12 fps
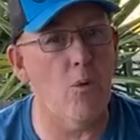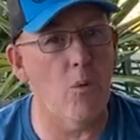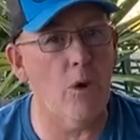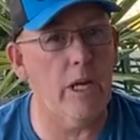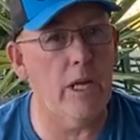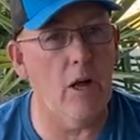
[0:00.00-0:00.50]

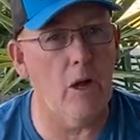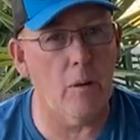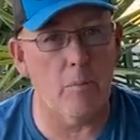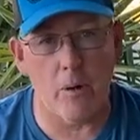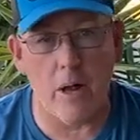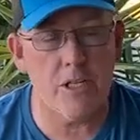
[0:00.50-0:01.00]
working on
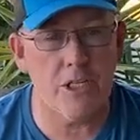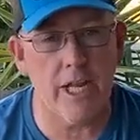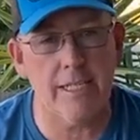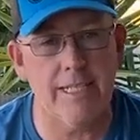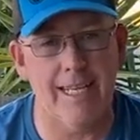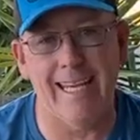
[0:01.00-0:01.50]
a
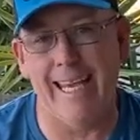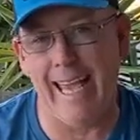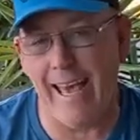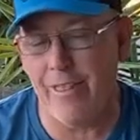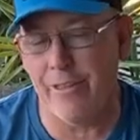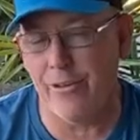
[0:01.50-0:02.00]
project
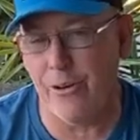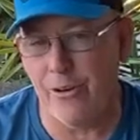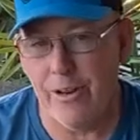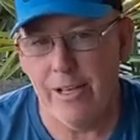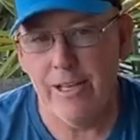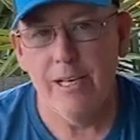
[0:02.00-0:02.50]
together.
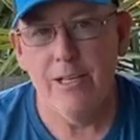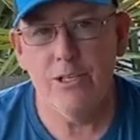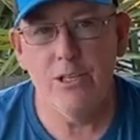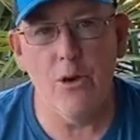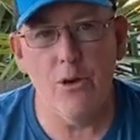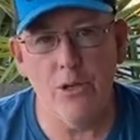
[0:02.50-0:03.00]

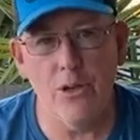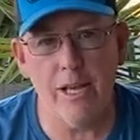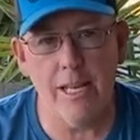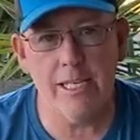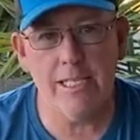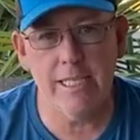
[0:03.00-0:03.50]
So you're
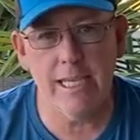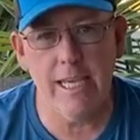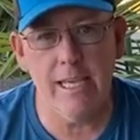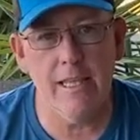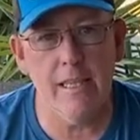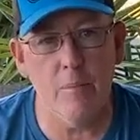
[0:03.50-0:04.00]
gonna
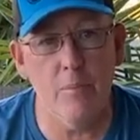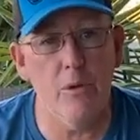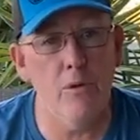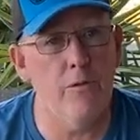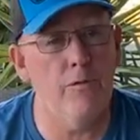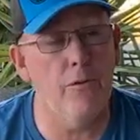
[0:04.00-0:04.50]
see the
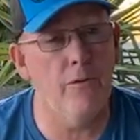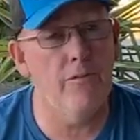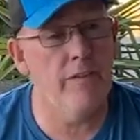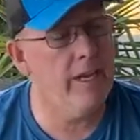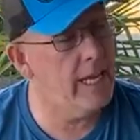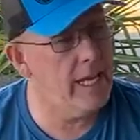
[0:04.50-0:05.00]
beautiful
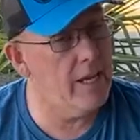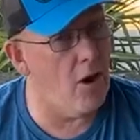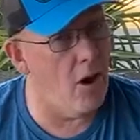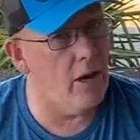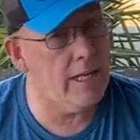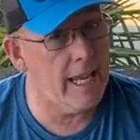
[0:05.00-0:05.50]
Vicky
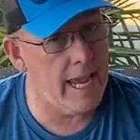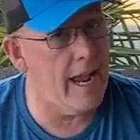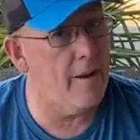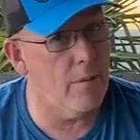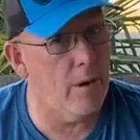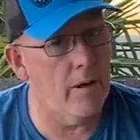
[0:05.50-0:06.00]
on
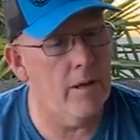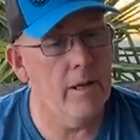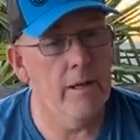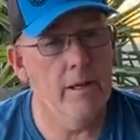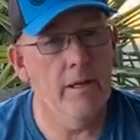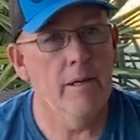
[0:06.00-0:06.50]
camera.
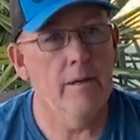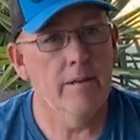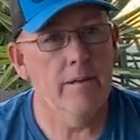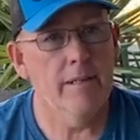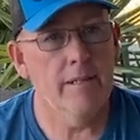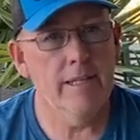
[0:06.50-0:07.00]
Oh my
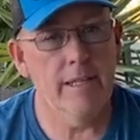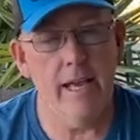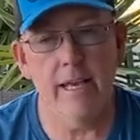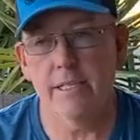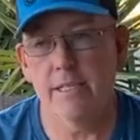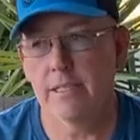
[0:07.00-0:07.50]
gosh.
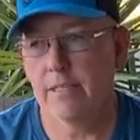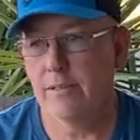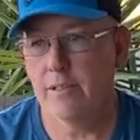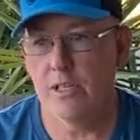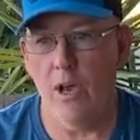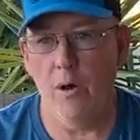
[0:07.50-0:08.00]
Yes.
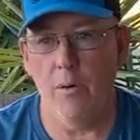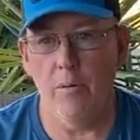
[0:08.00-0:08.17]
So, I'm